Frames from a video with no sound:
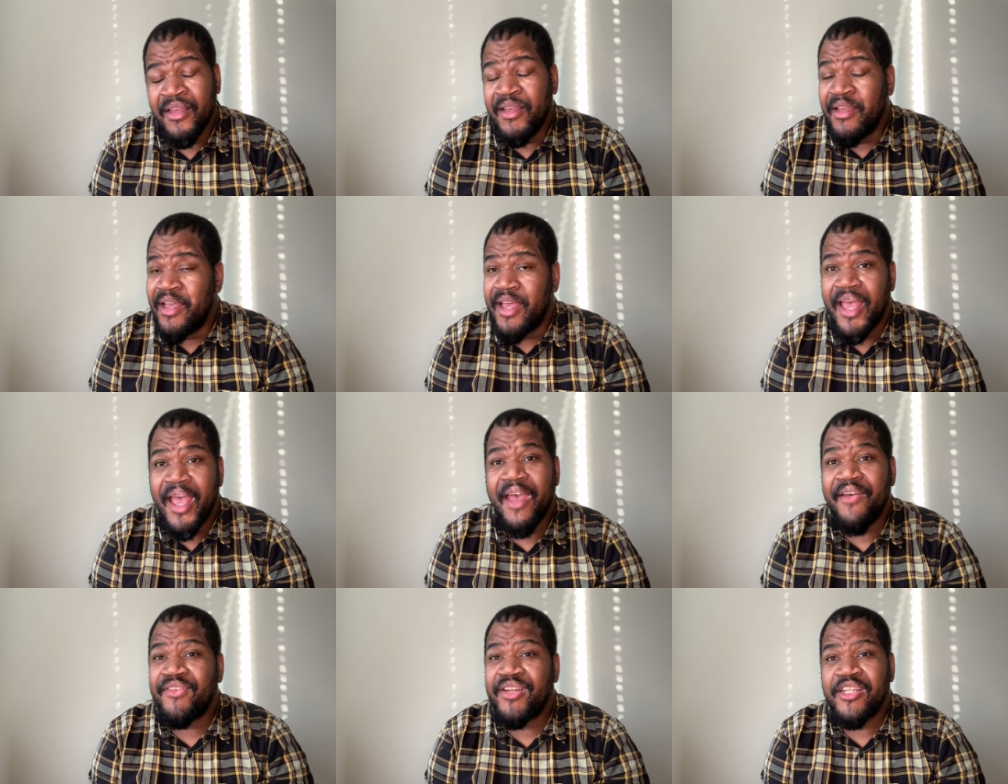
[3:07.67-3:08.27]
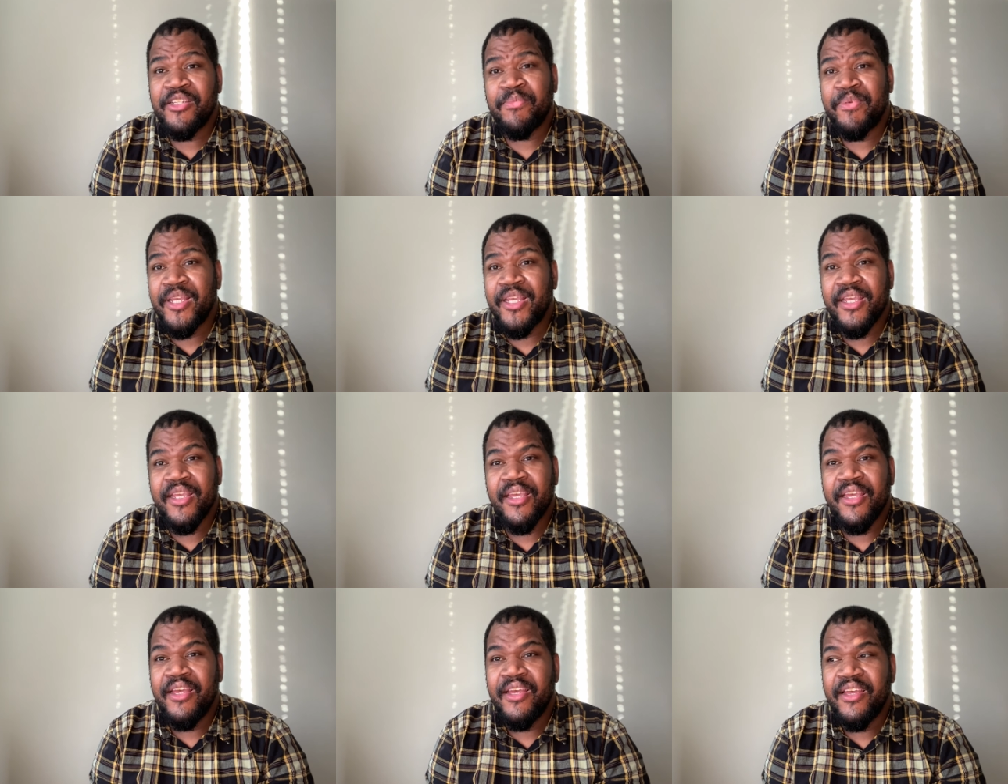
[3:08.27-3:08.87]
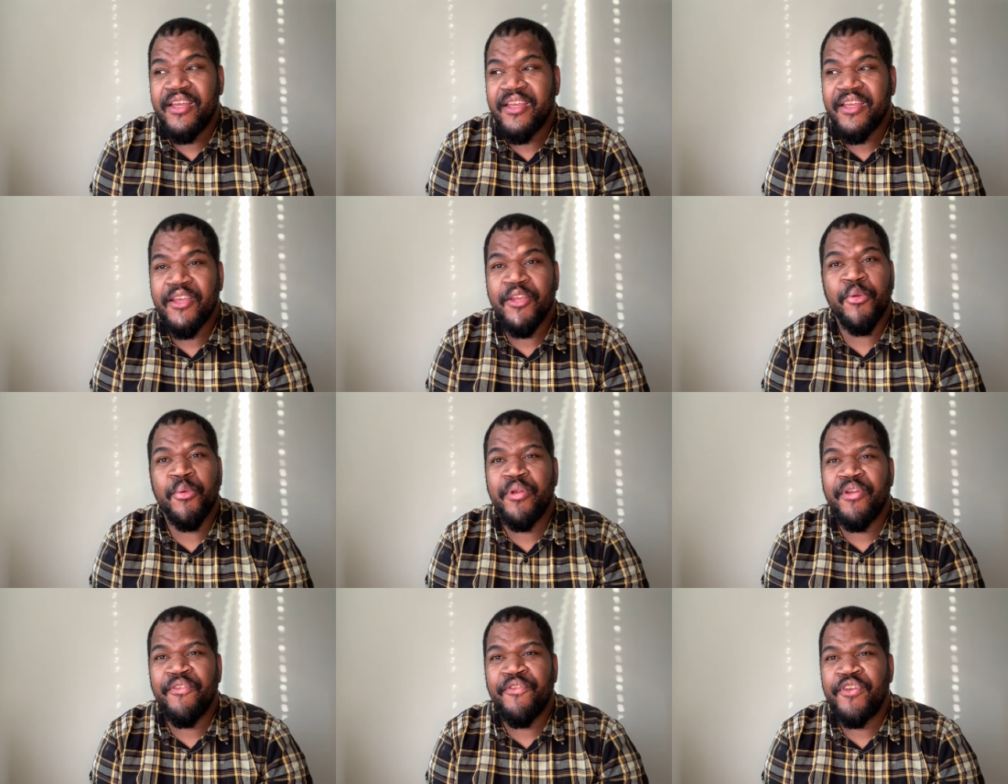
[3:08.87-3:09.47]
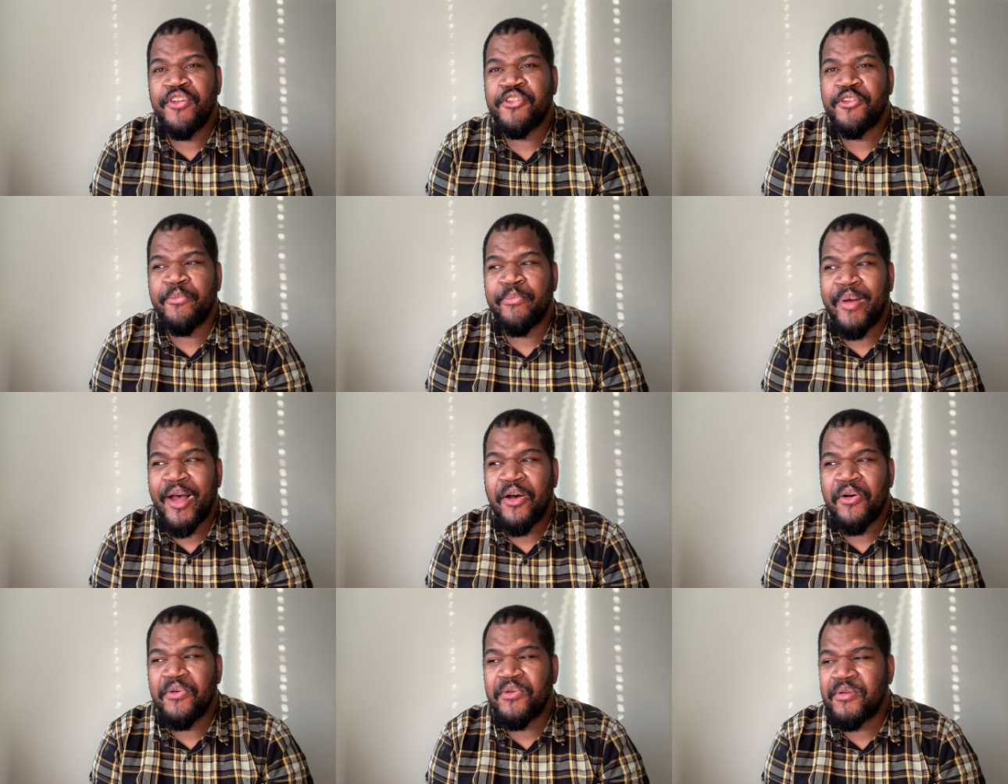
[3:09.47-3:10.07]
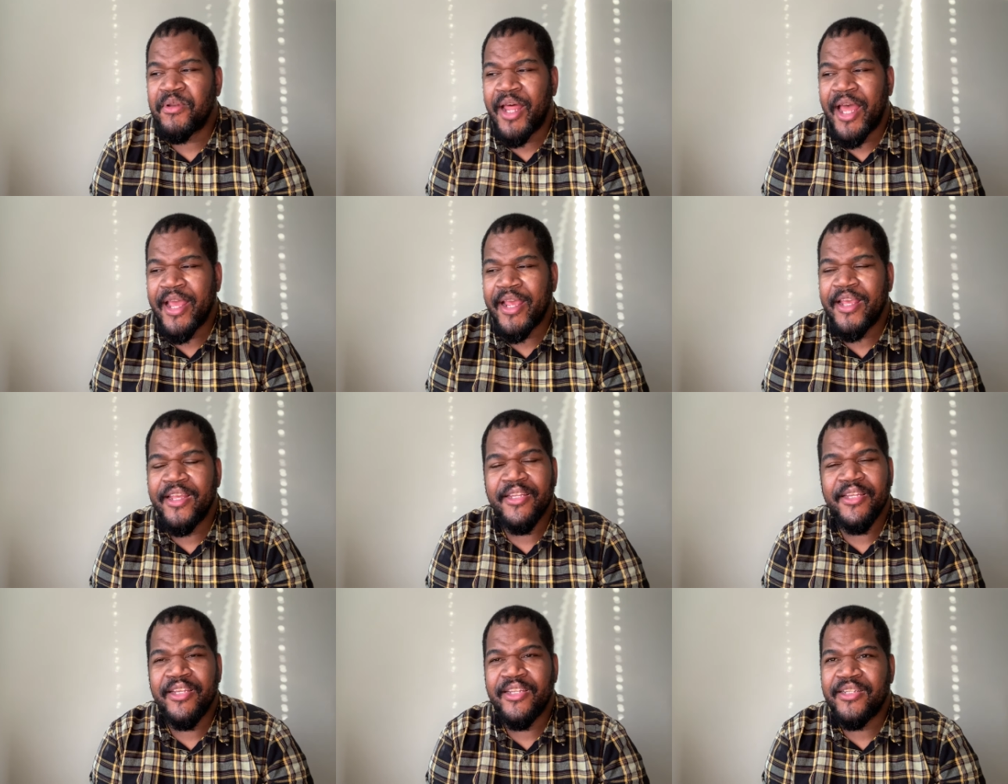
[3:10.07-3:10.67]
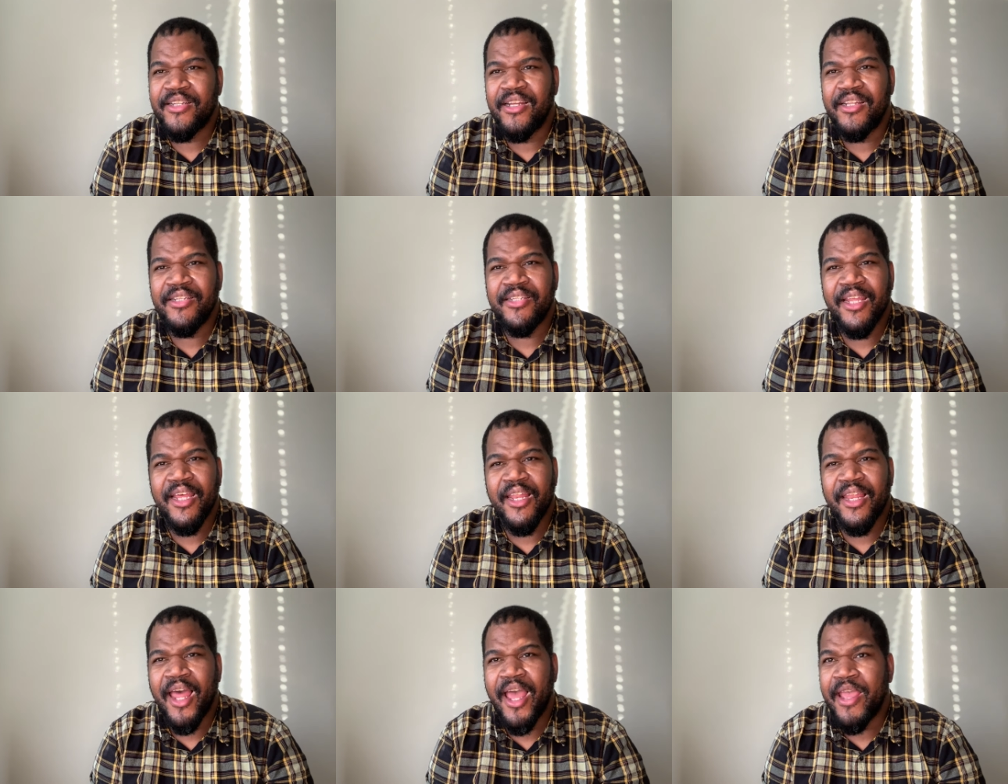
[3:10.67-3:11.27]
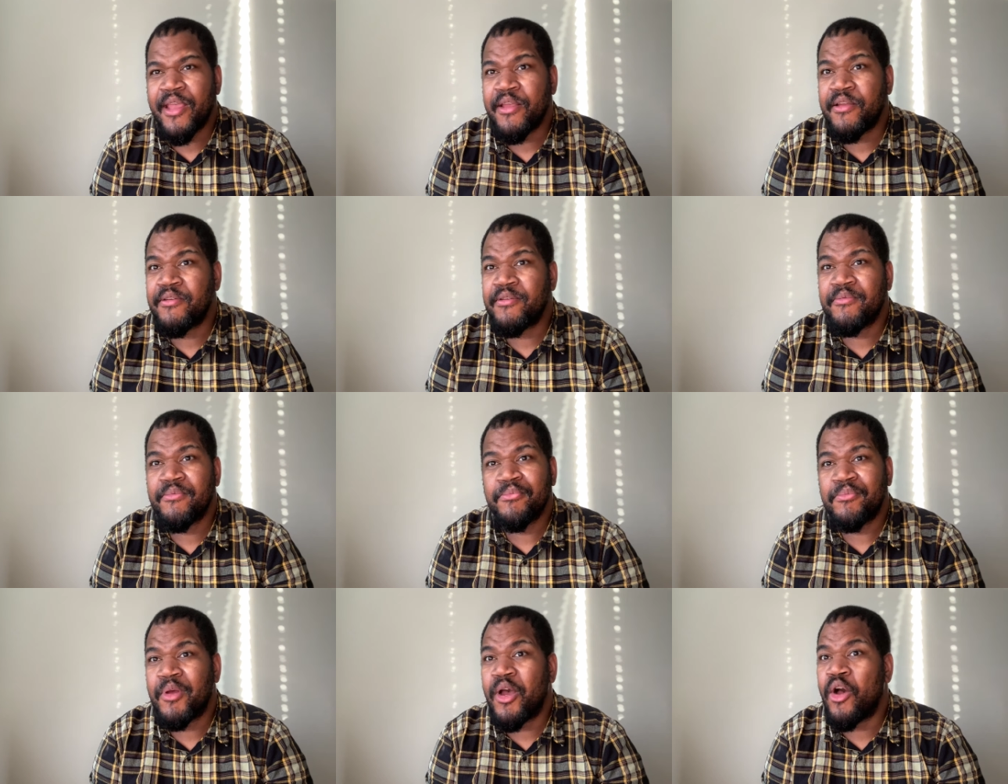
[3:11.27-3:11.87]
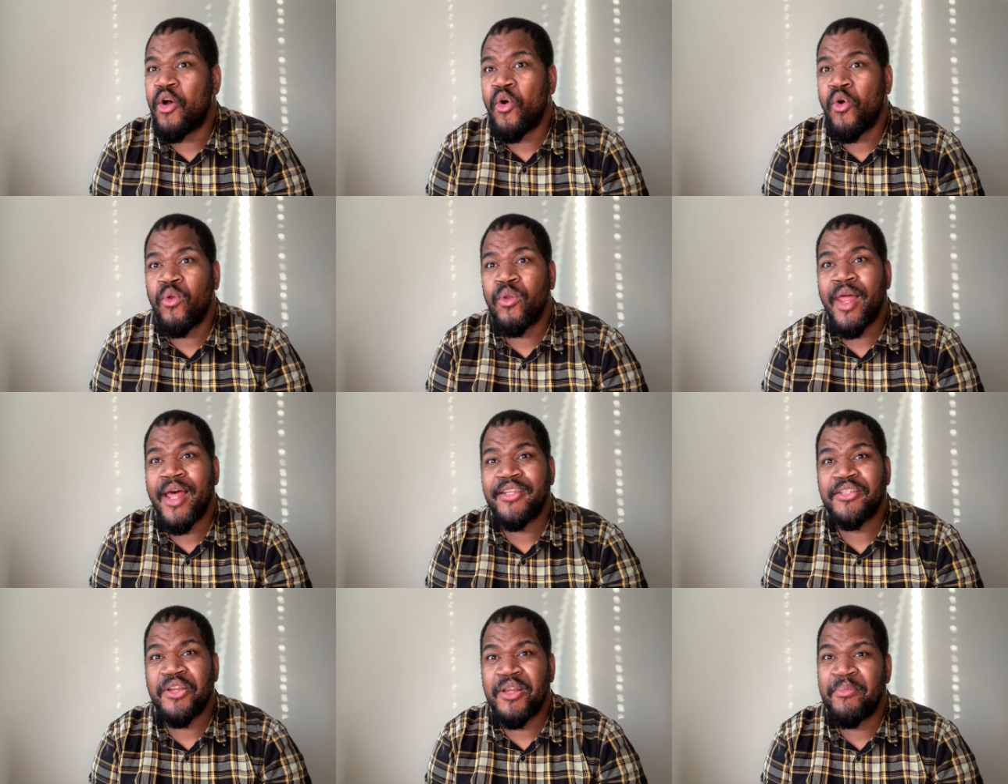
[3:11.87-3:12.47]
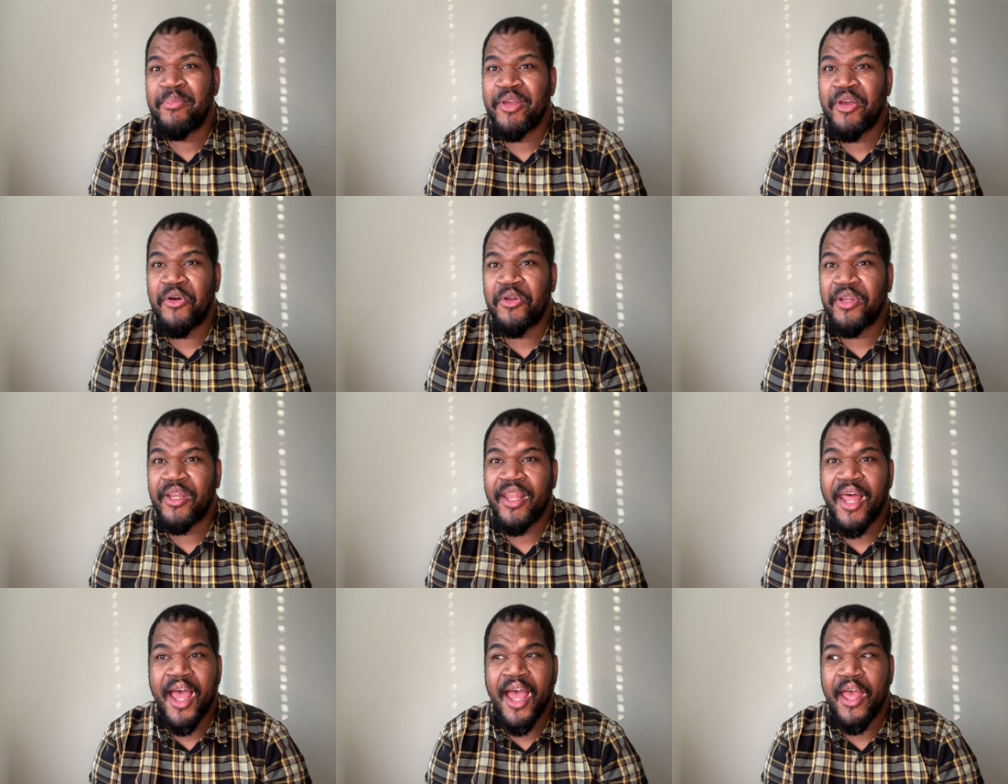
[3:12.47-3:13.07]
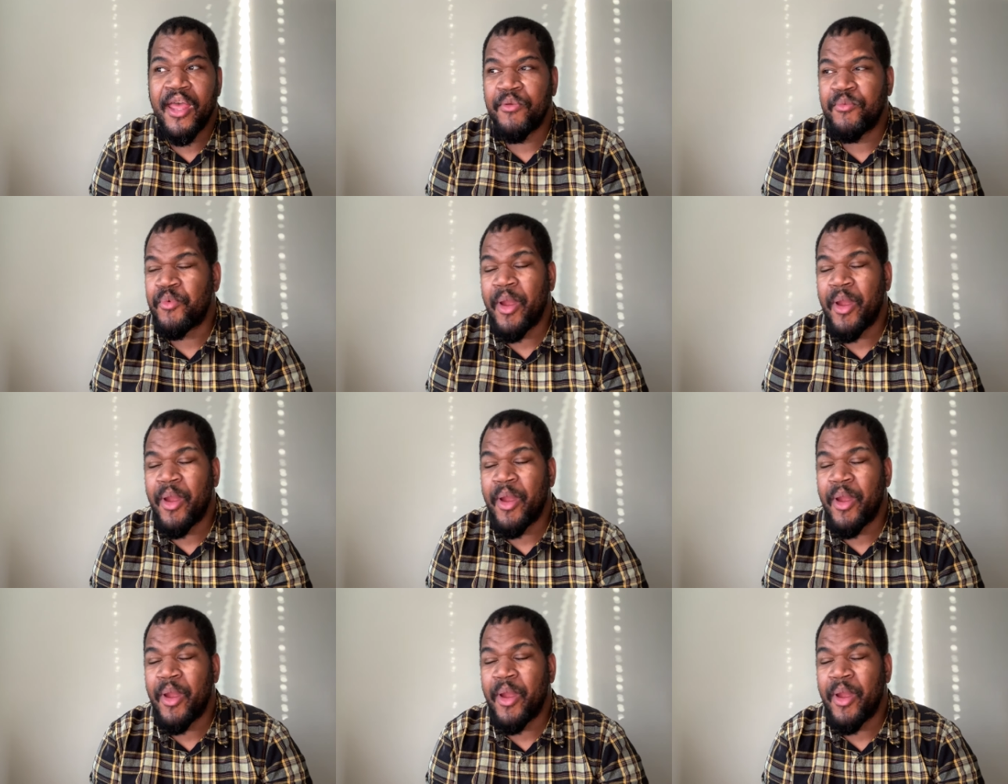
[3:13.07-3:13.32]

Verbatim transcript: having this be, you know, an official bout, like it's going to say like a whole lot's going to be on the line.